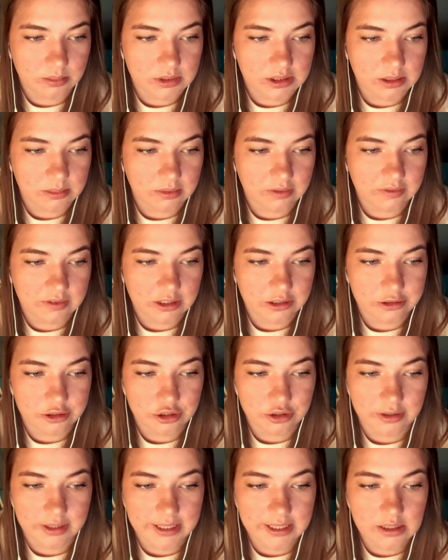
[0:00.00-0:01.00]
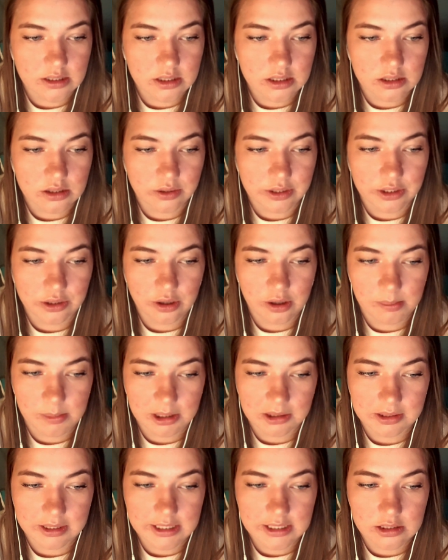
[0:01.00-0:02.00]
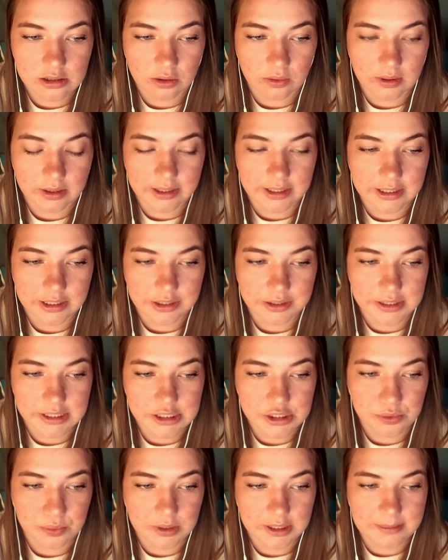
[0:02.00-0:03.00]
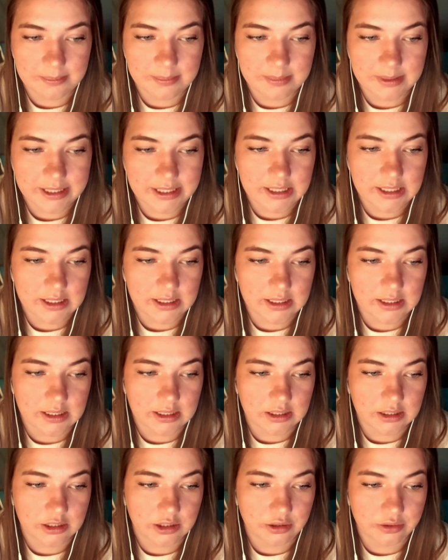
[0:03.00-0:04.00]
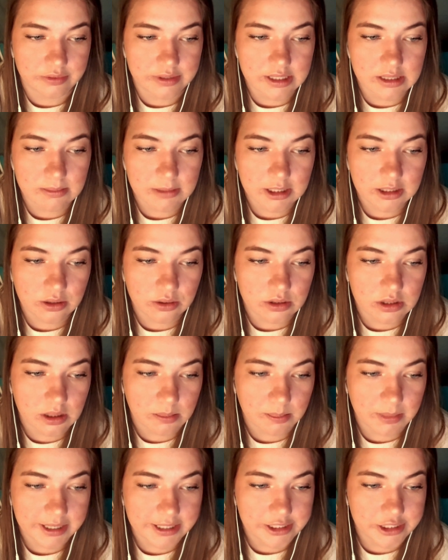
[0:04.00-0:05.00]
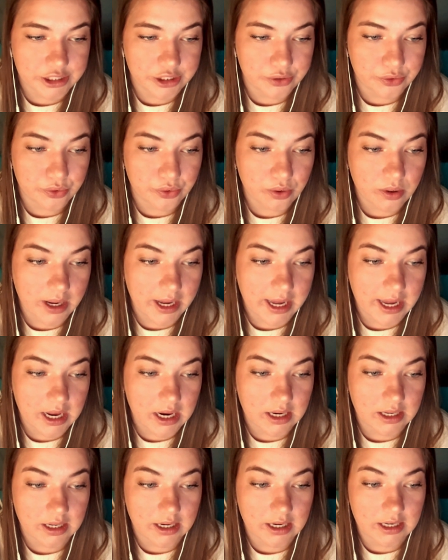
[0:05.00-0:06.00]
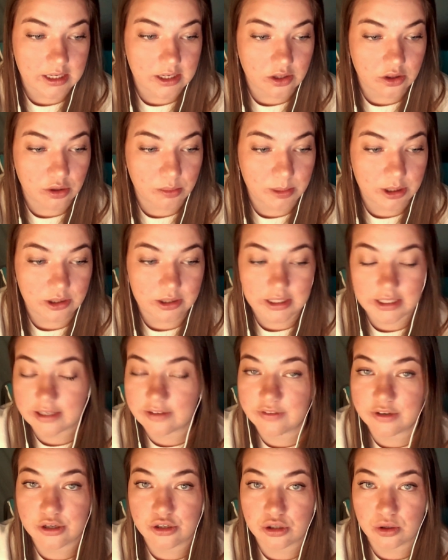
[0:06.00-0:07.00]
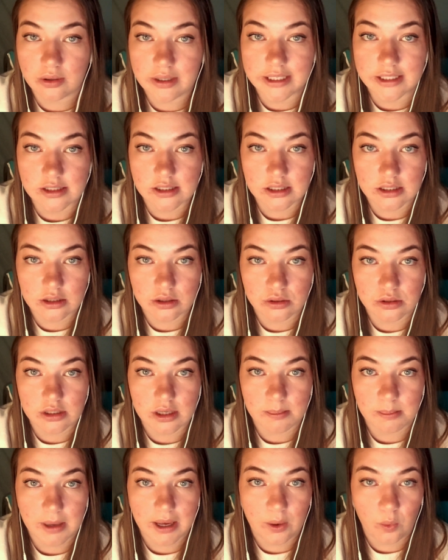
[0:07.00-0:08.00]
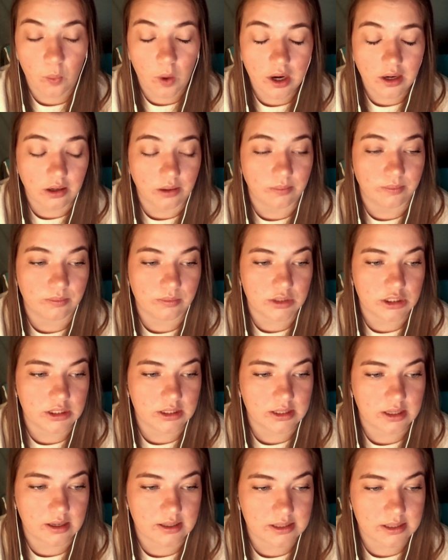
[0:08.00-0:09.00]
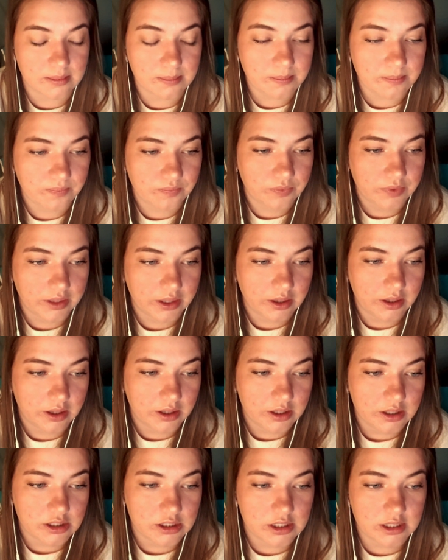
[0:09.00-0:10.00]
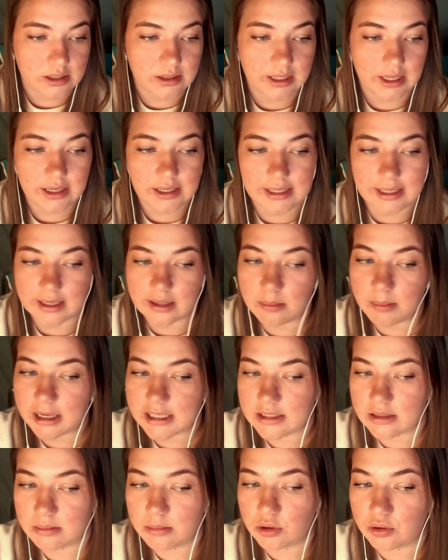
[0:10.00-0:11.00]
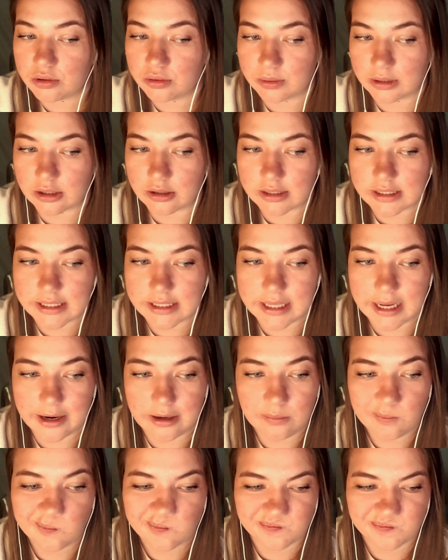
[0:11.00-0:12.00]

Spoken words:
Some of their traits, so your ability score increase would be charisma goes up by 2, and any other ability of your choice goes up by 1, which is awesome. So you kind of get the best of both worlds there.